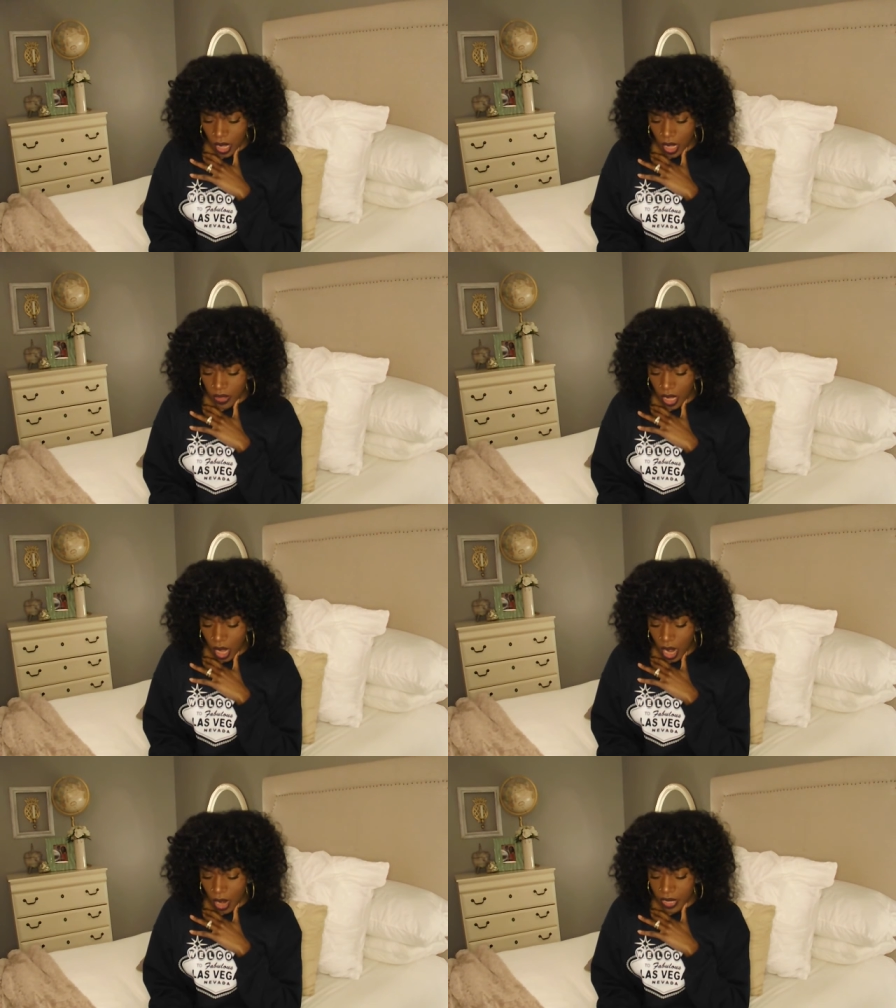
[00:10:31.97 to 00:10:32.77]
the
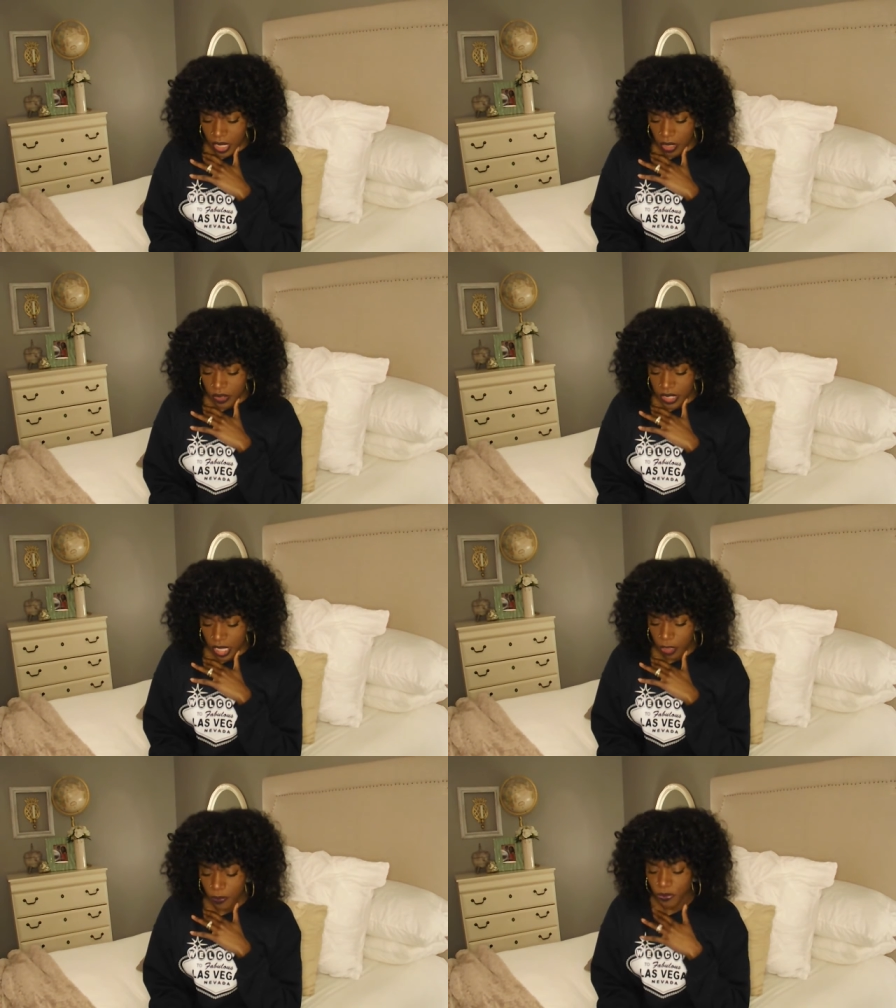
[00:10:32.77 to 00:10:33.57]
Aria
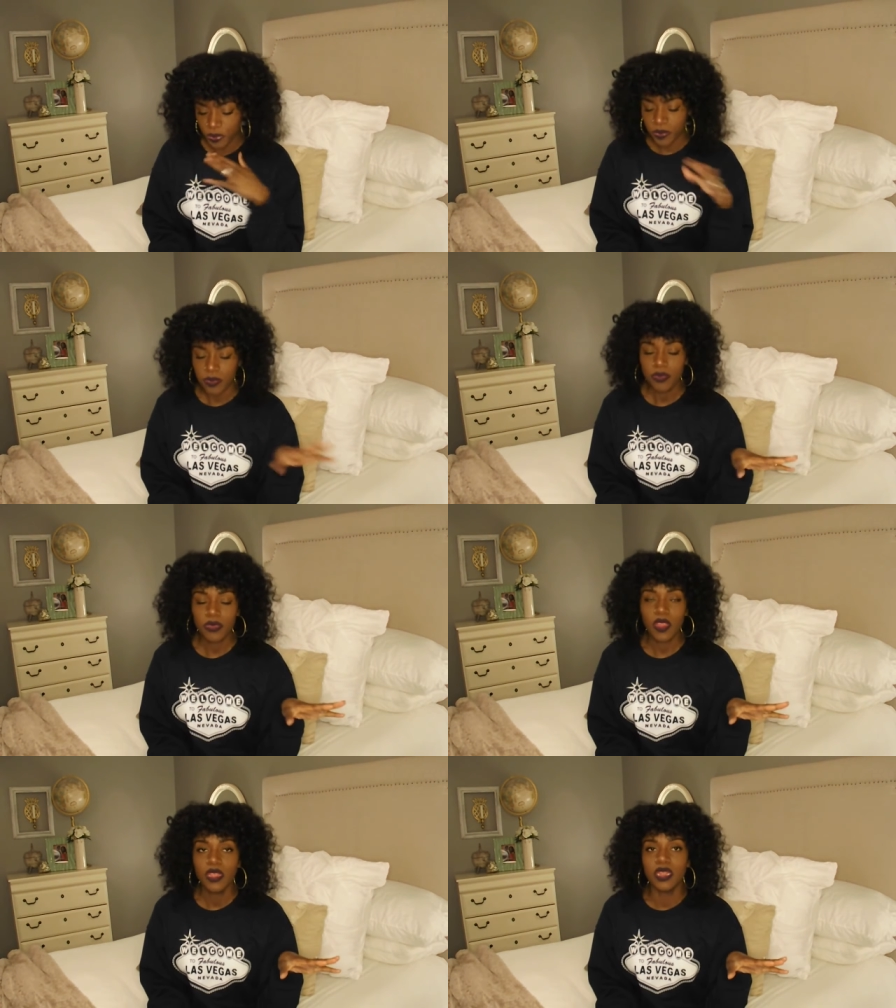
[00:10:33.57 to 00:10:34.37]
Hotel.
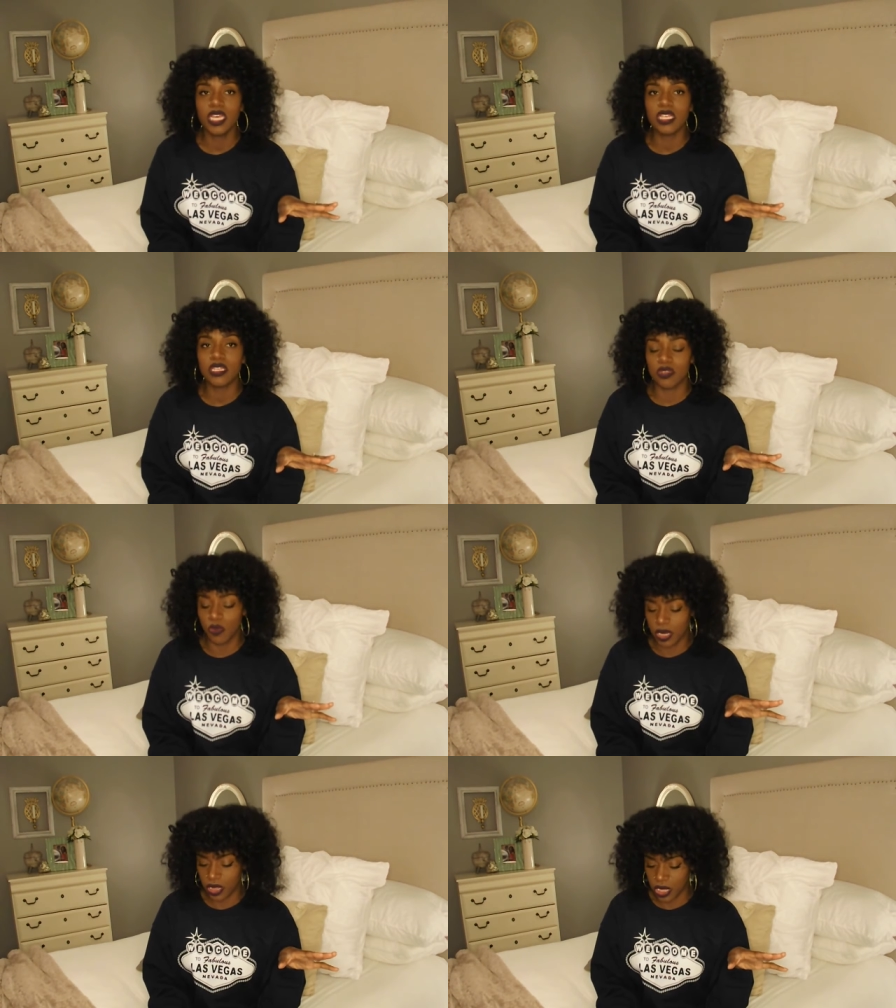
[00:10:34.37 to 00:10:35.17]
This is
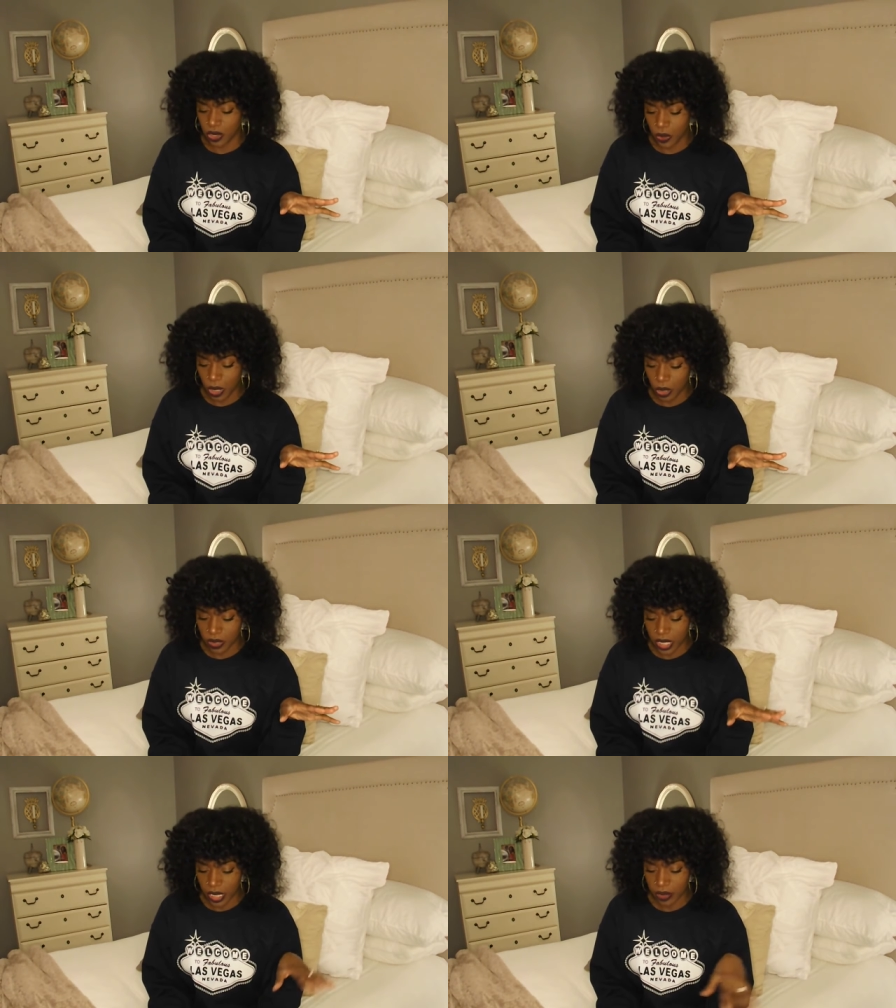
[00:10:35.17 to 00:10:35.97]
one of the newer
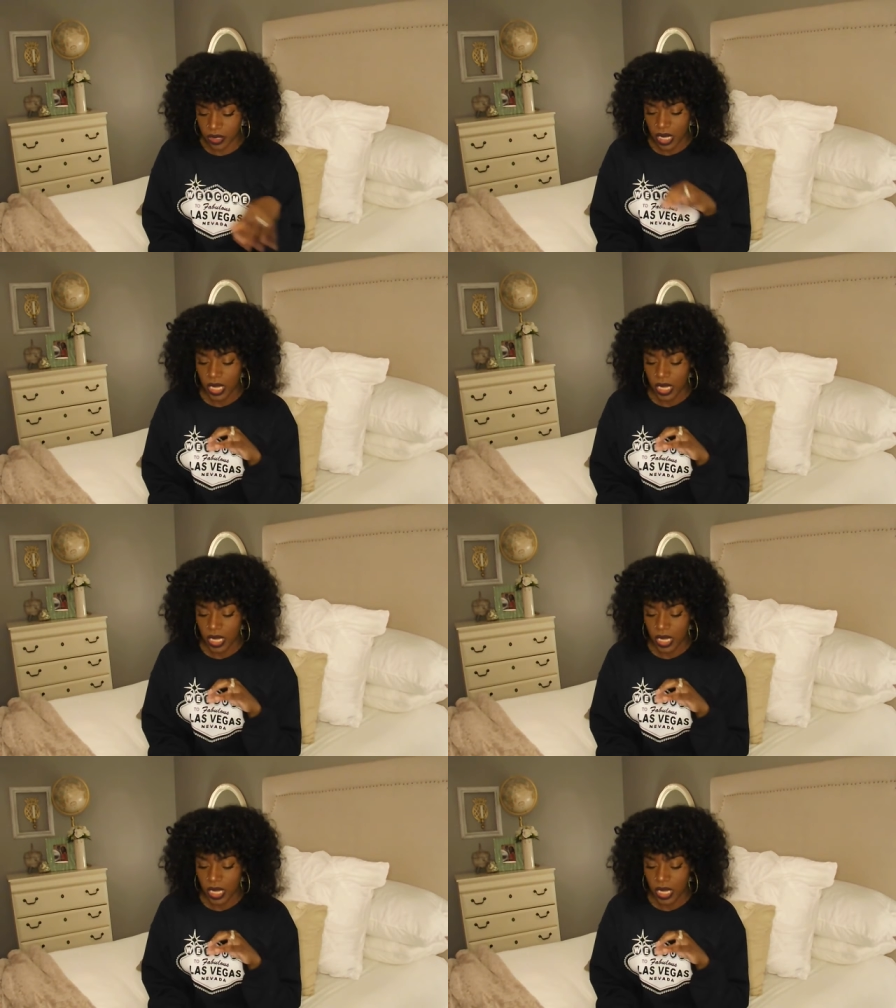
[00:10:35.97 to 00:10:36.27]
hotels.